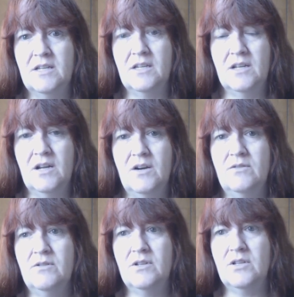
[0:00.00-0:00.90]
You
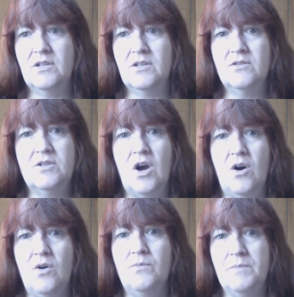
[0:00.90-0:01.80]
know, you
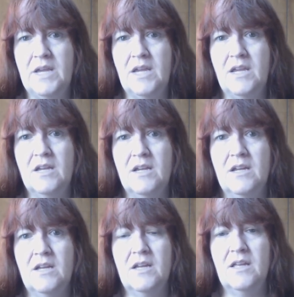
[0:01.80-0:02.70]
told me
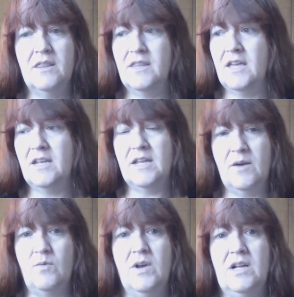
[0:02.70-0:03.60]
that
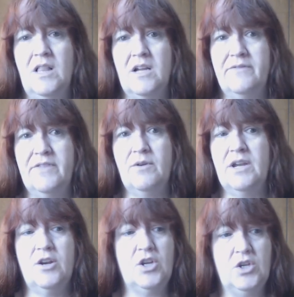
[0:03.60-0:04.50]
at one o'clock if they were
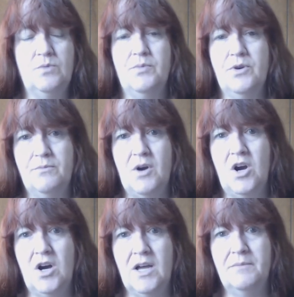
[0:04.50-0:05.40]
here you'd put them
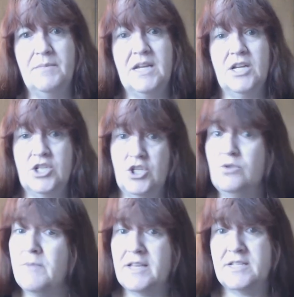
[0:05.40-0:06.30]
on because
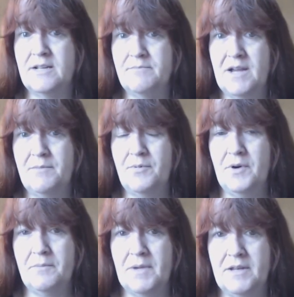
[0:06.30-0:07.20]
you messed up my
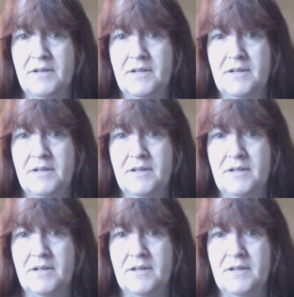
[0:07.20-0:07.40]
appointment